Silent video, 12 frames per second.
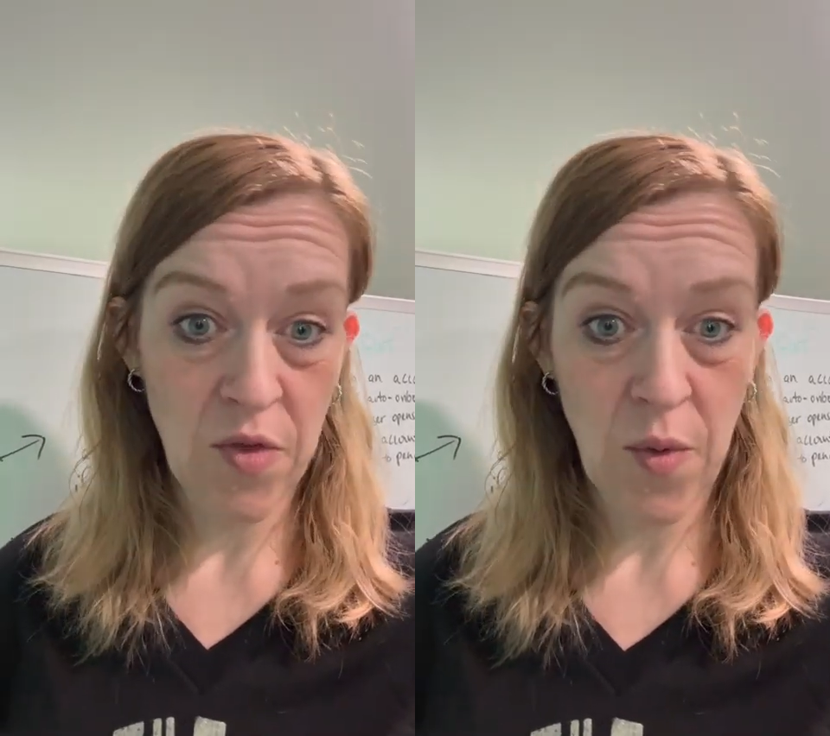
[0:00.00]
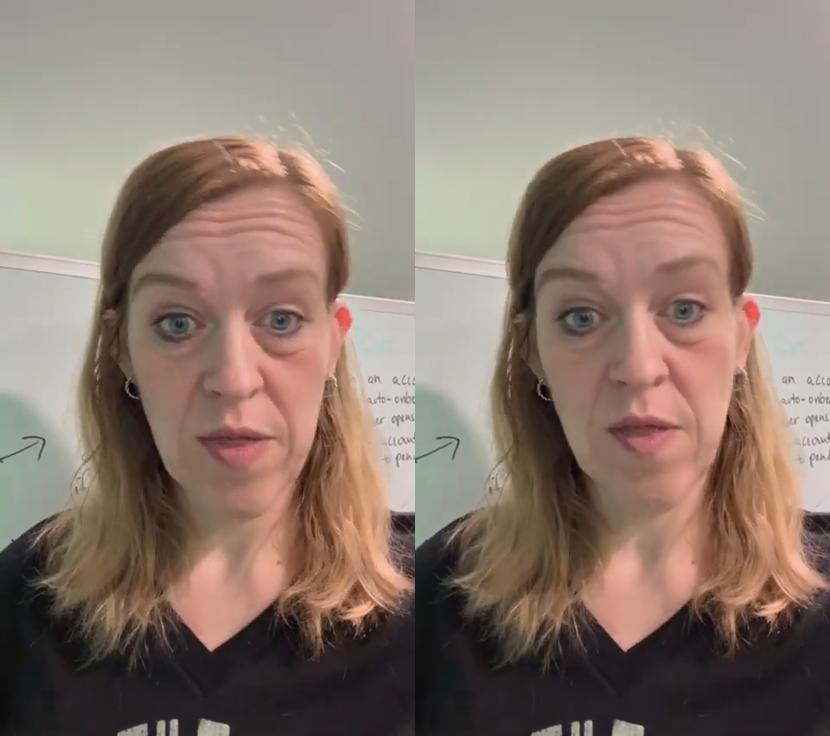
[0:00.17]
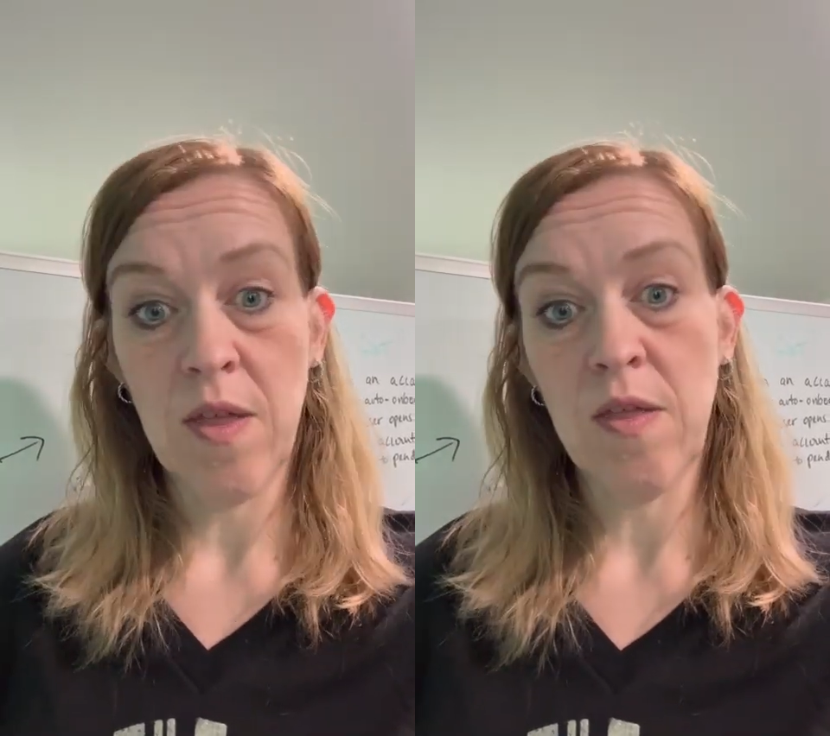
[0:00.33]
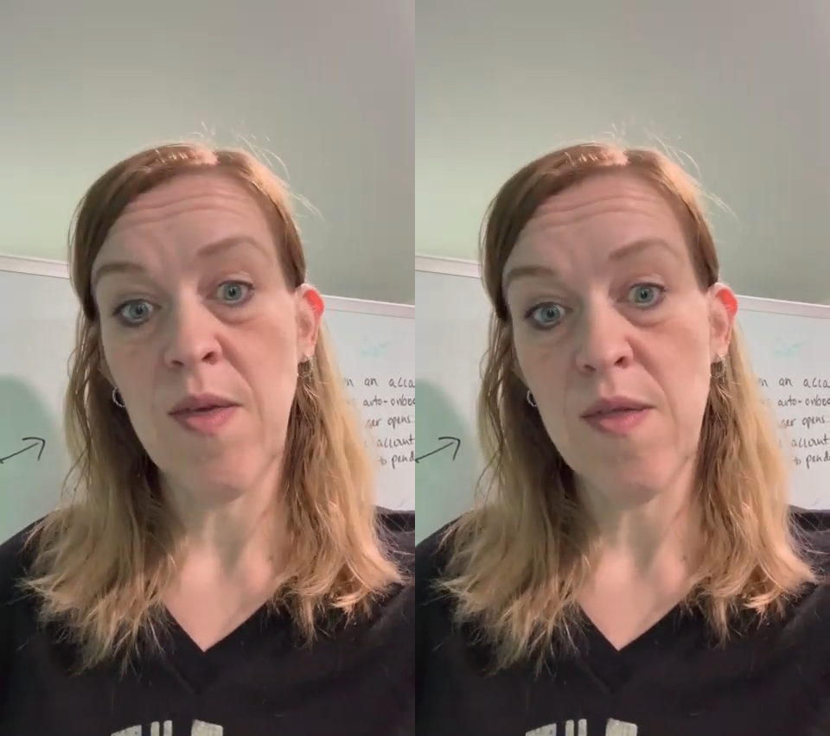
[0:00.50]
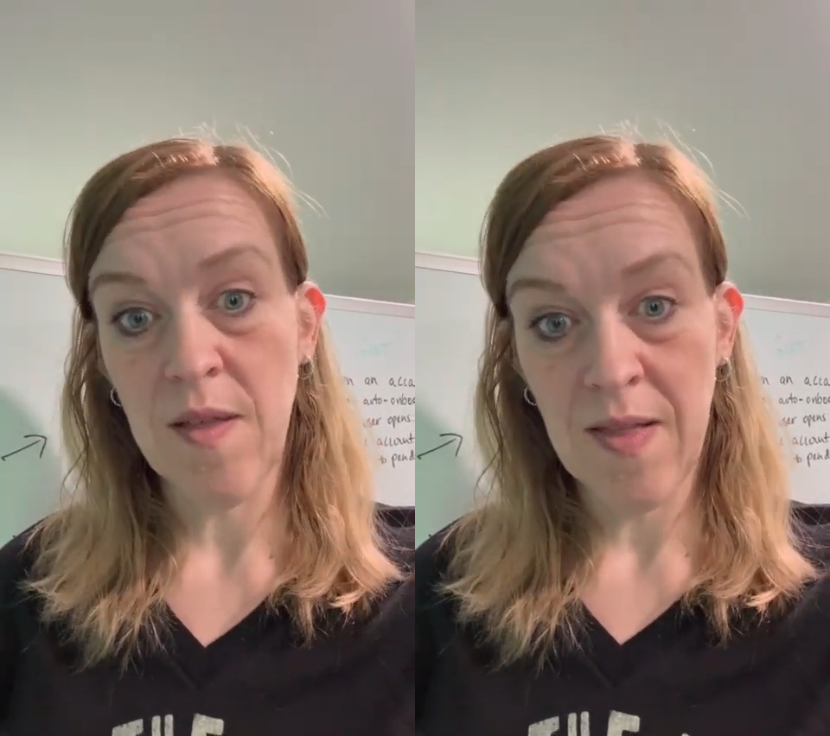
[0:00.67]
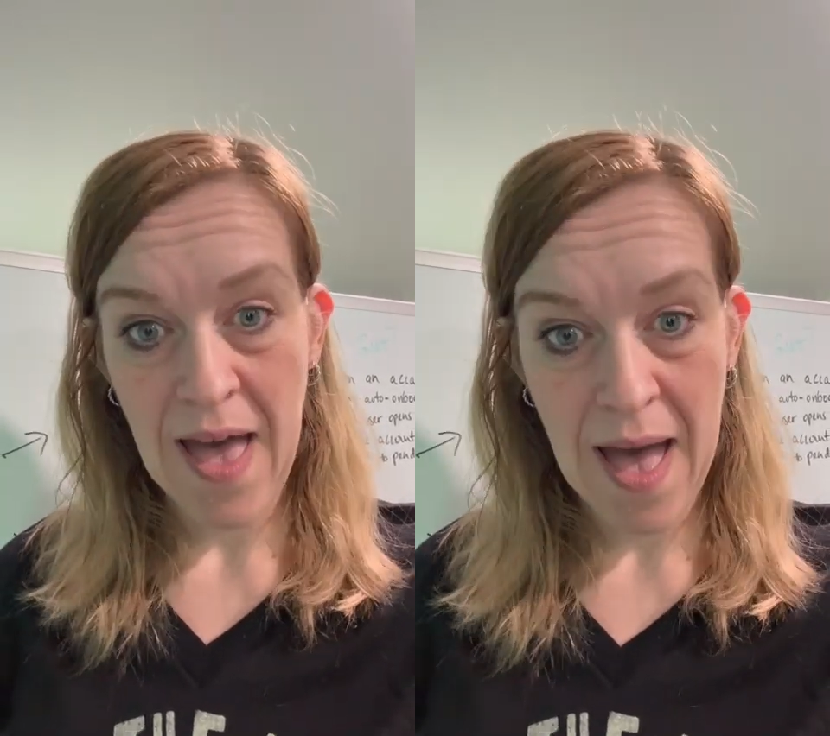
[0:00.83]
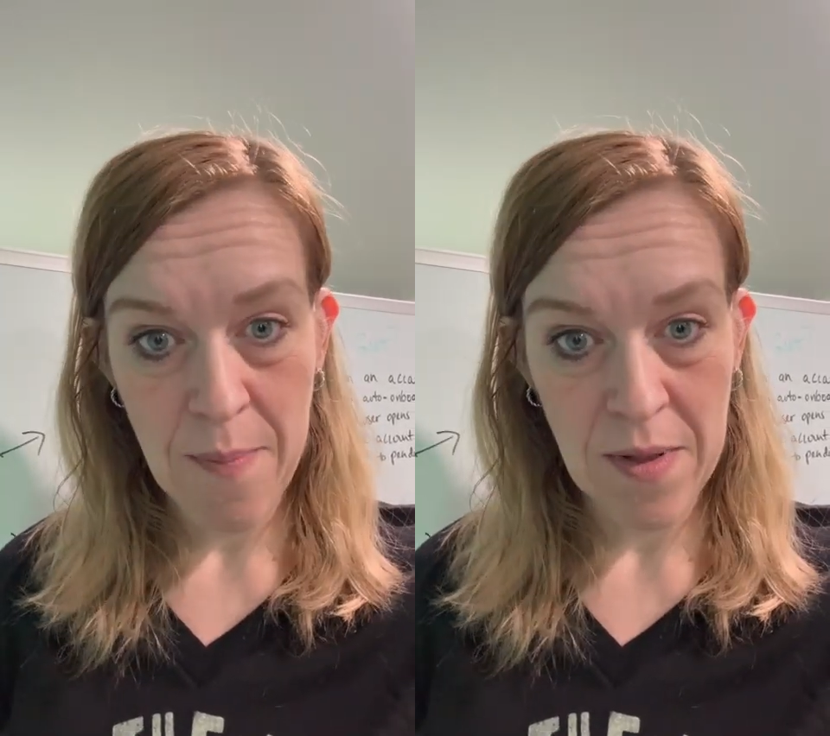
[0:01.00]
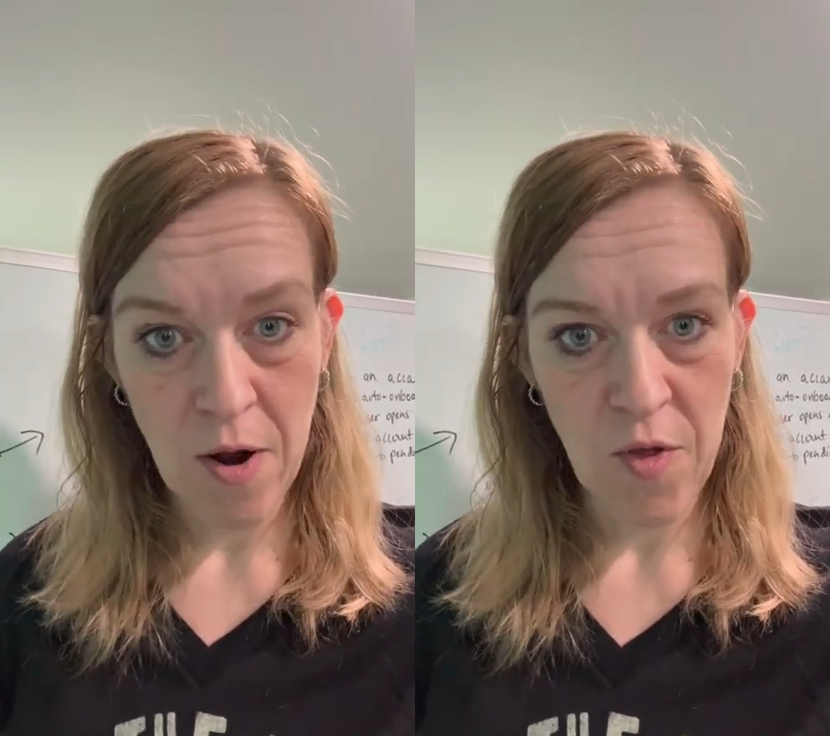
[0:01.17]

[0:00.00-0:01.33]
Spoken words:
Does this still happen?